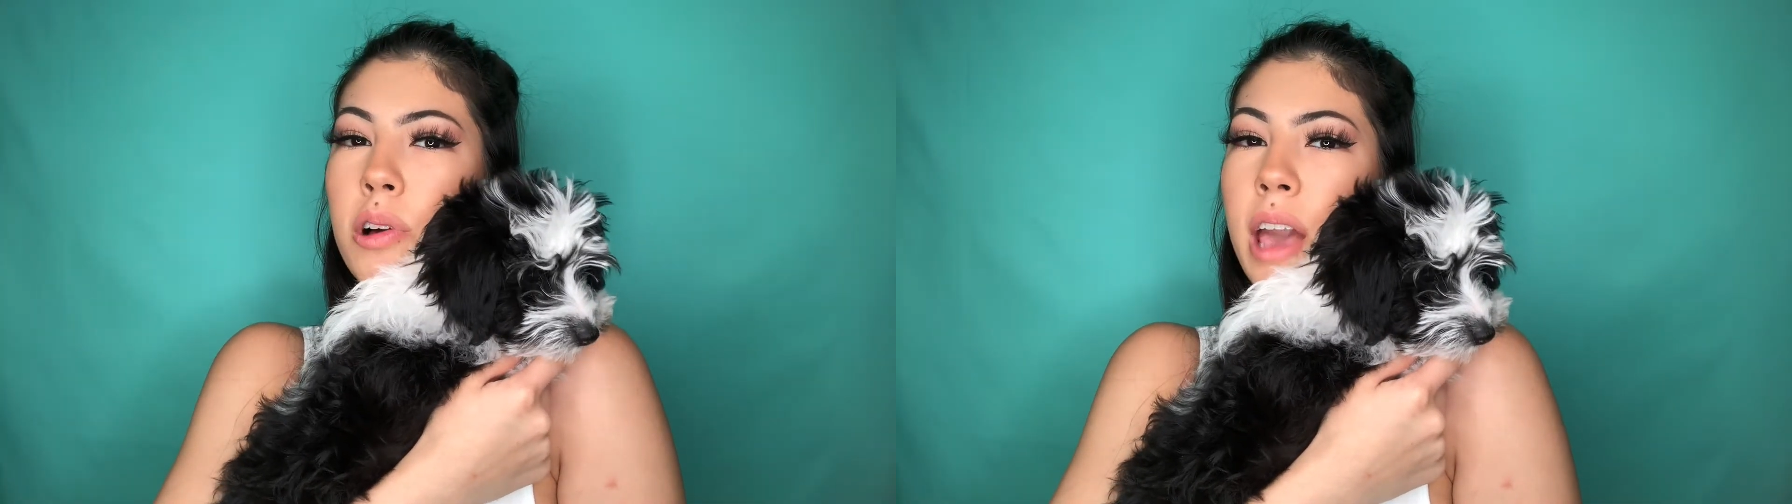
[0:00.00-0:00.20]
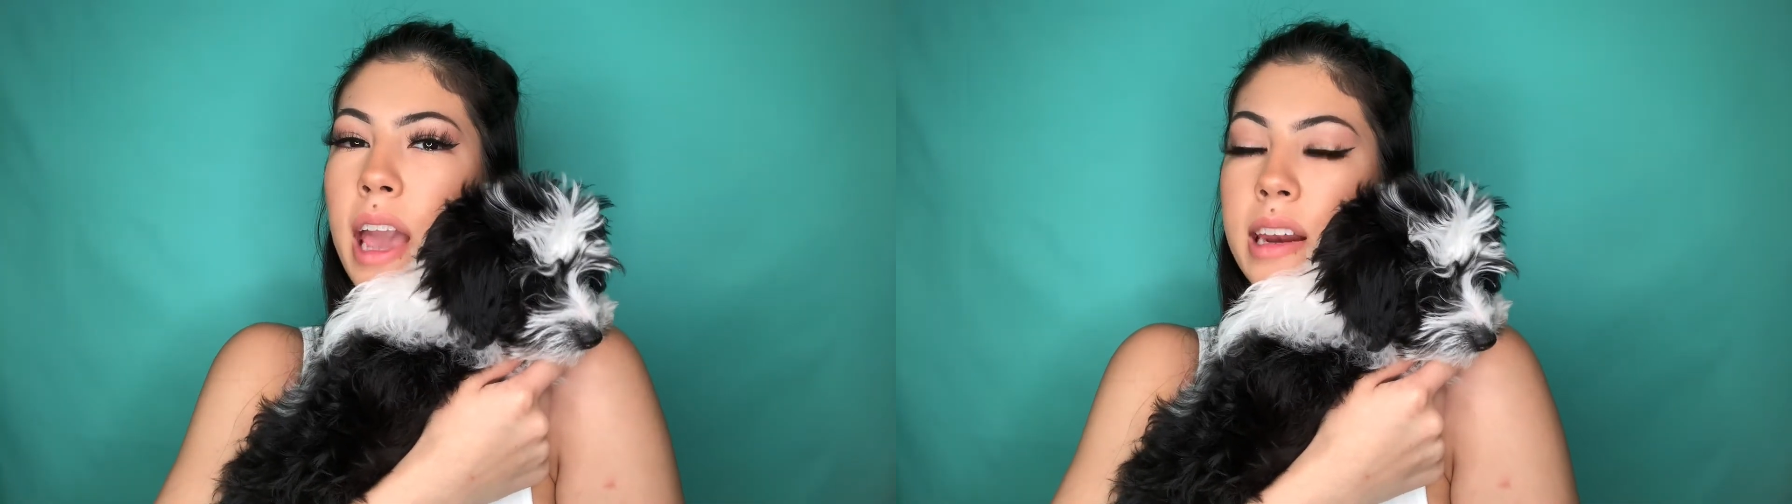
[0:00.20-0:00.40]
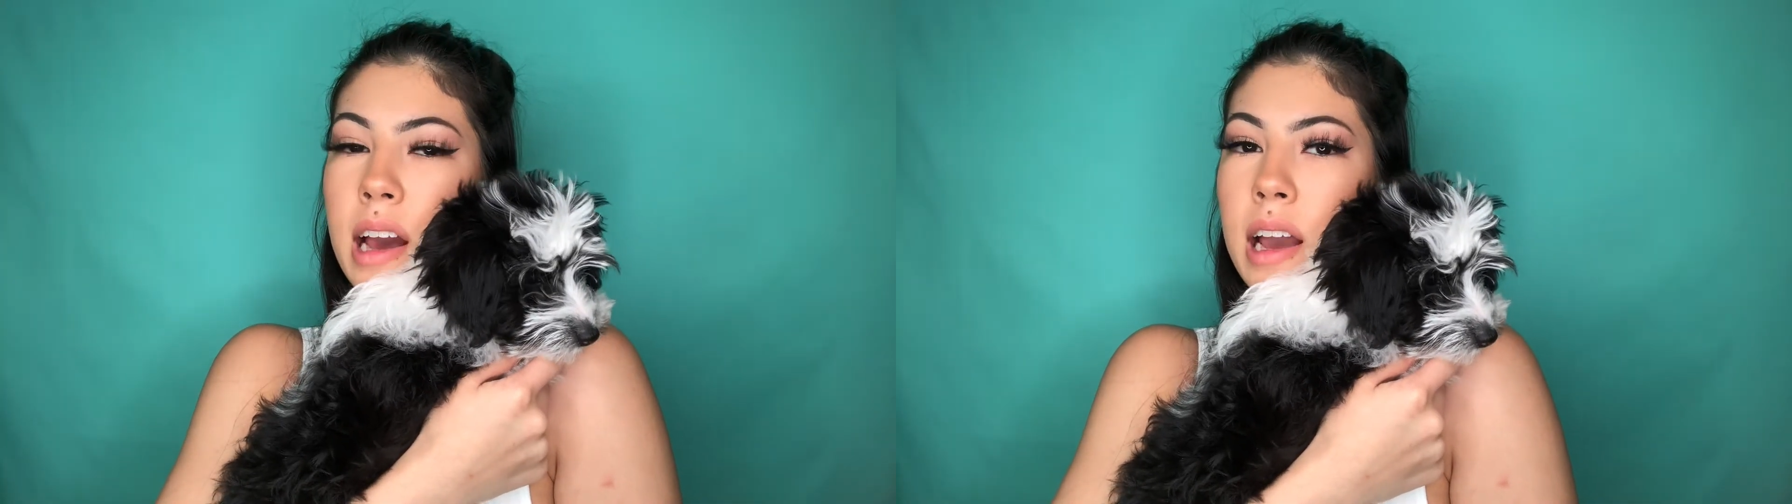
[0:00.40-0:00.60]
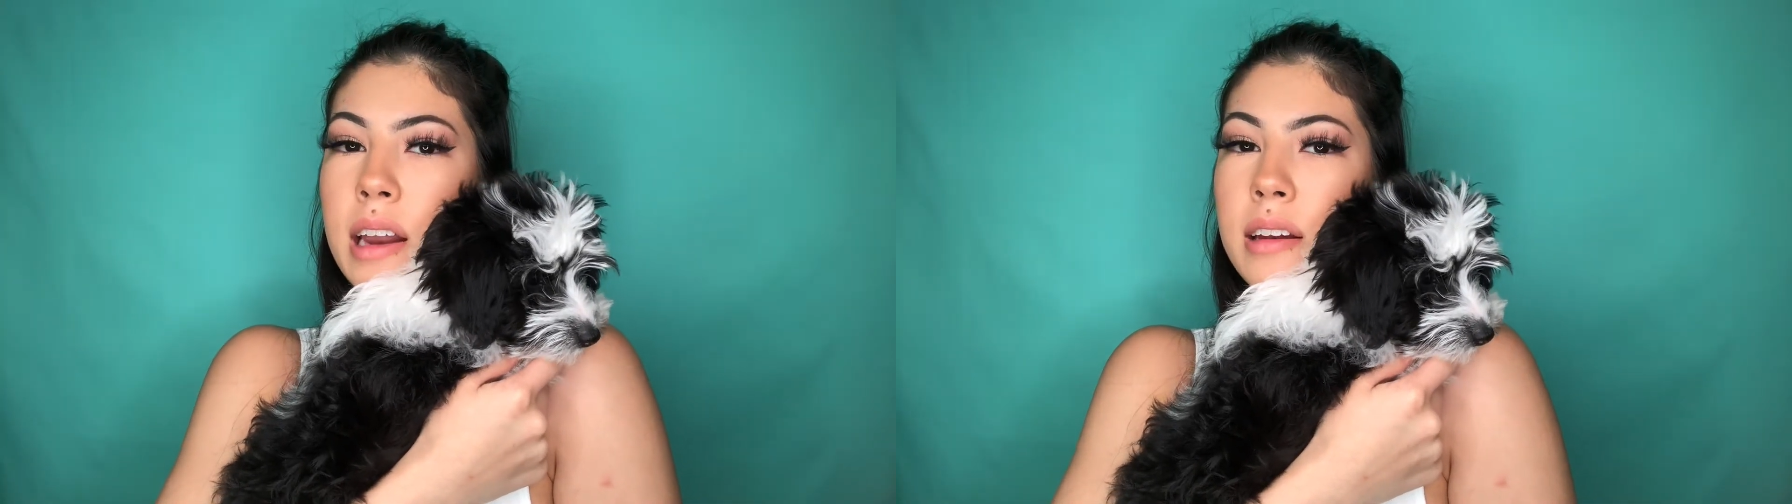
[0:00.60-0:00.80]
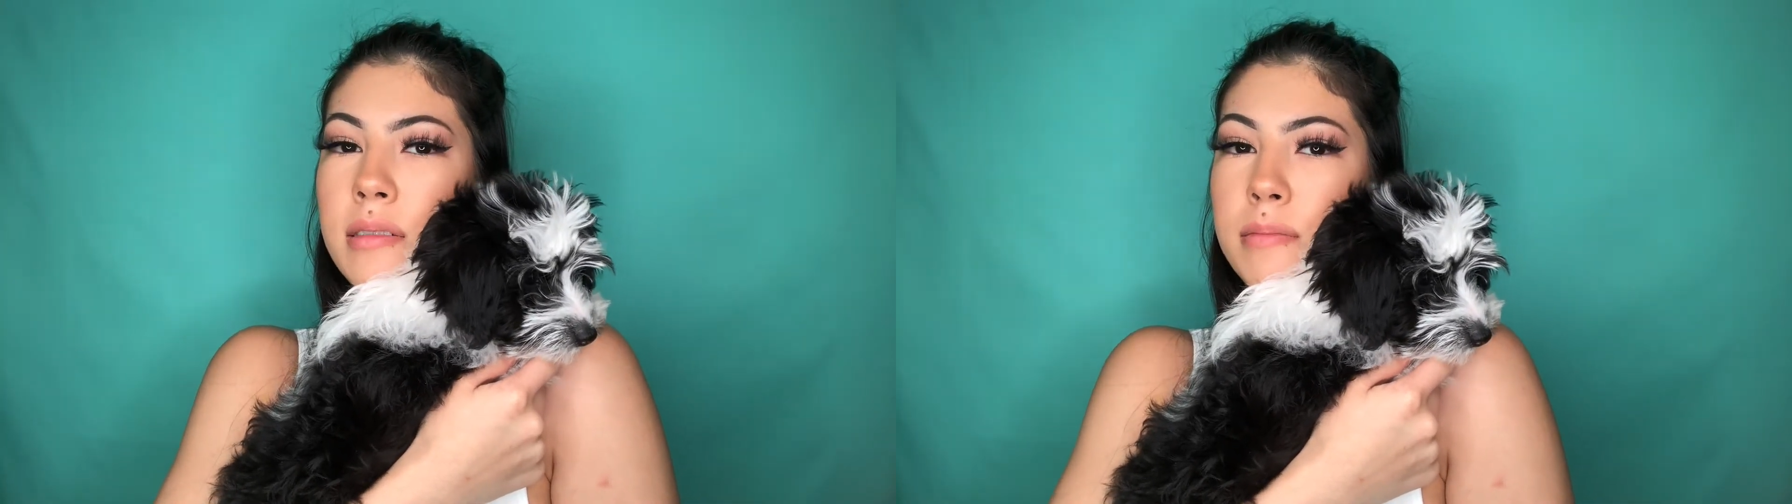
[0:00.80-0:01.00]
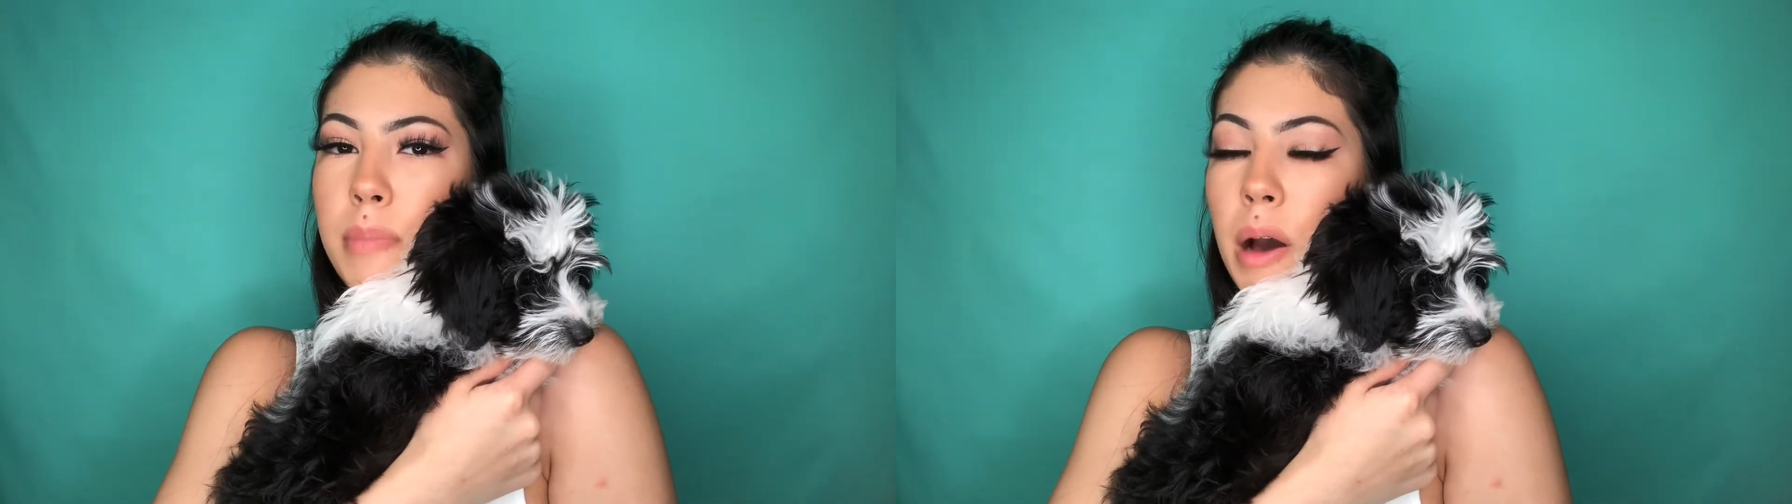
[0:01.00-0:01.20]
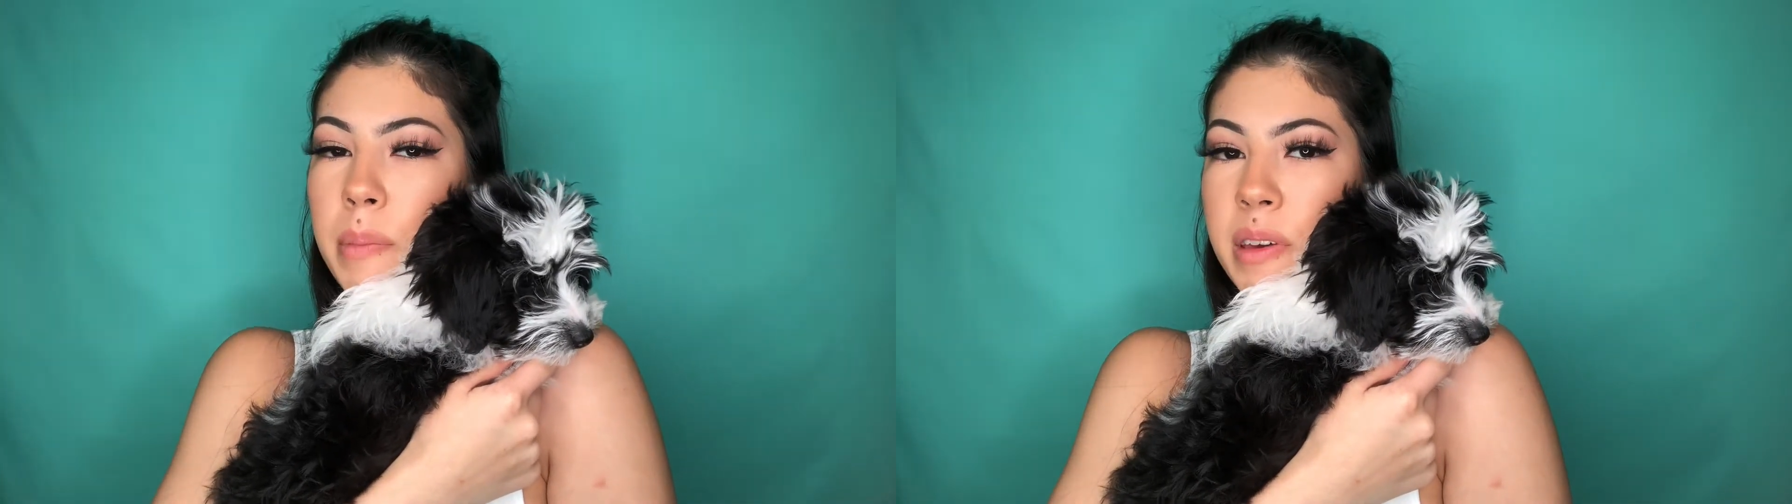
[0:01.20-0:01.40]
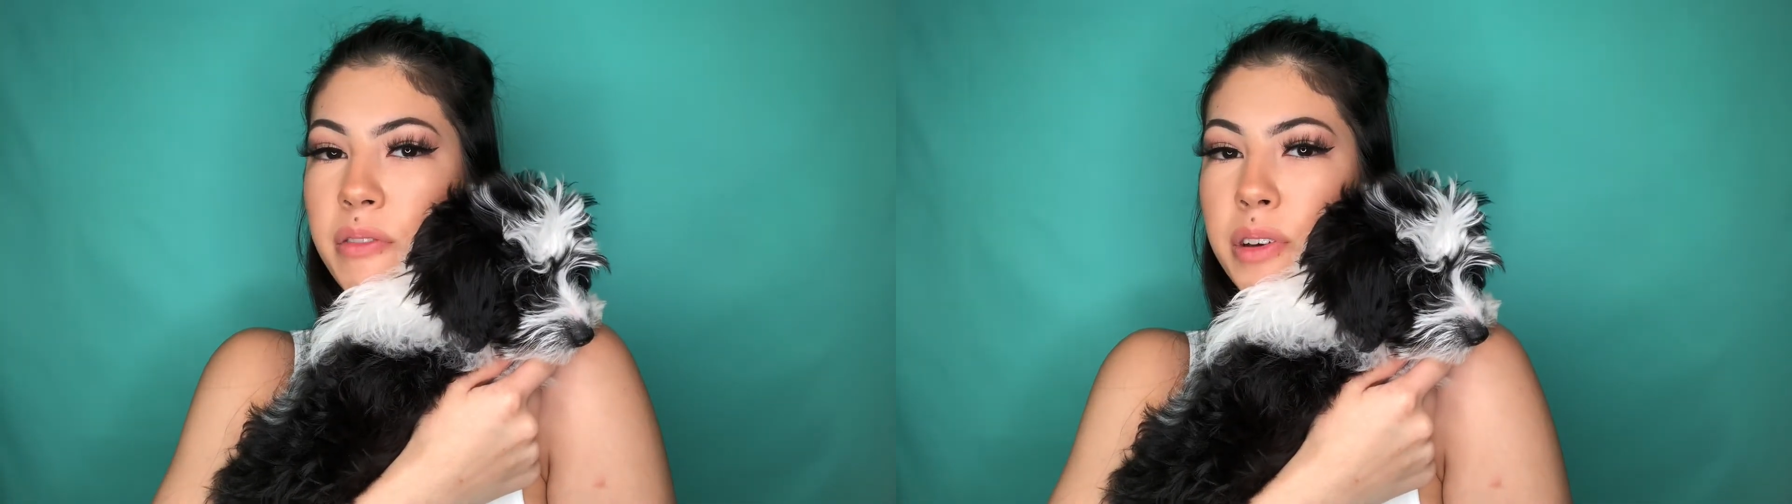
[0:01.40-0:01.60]
Canine
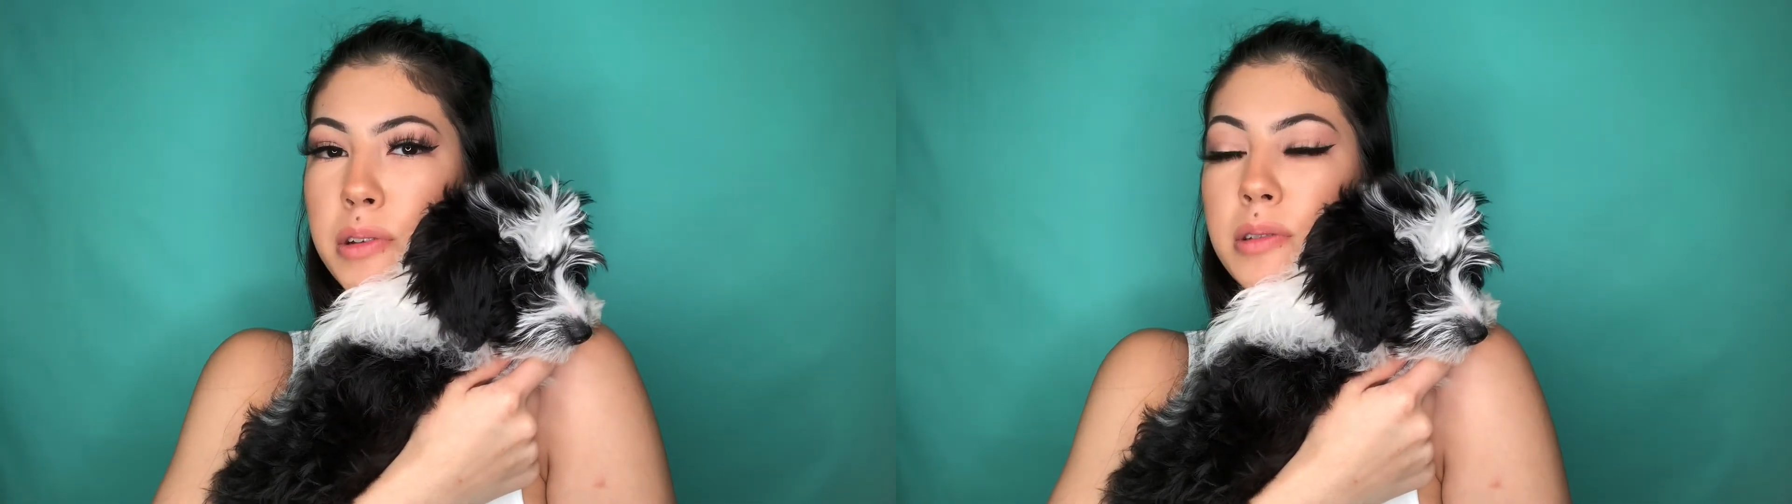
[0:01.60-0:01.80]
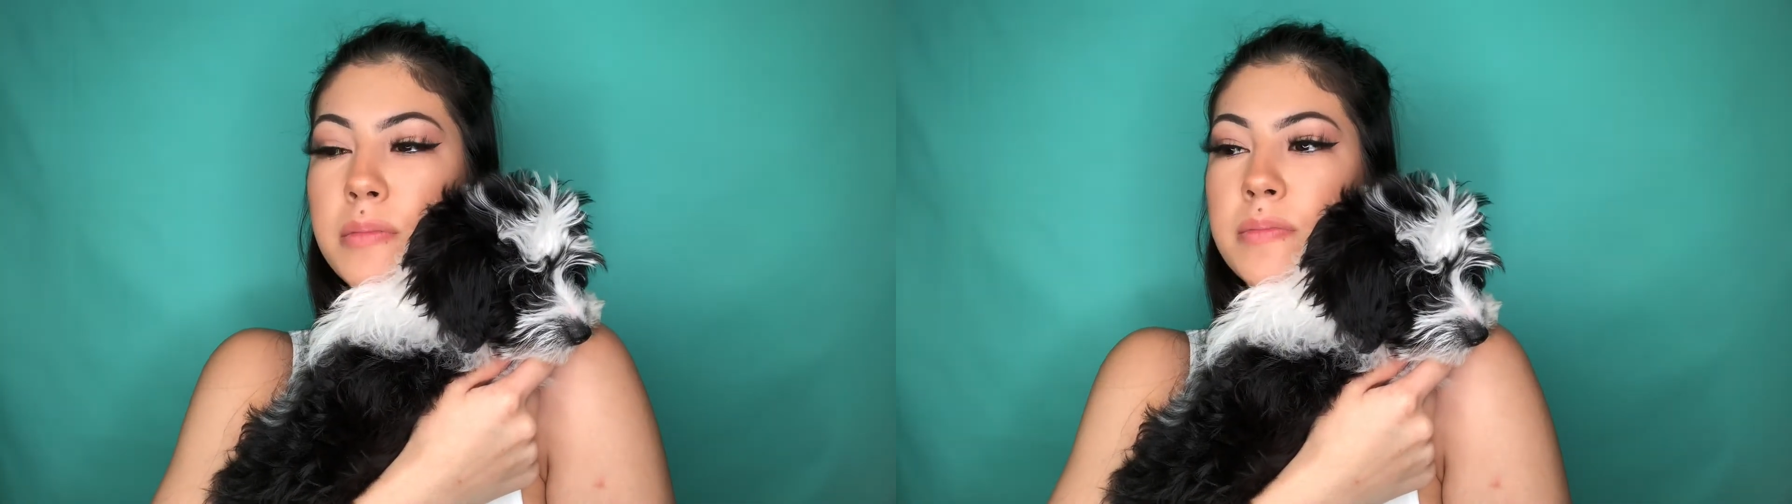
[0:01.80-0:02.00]
puppy food,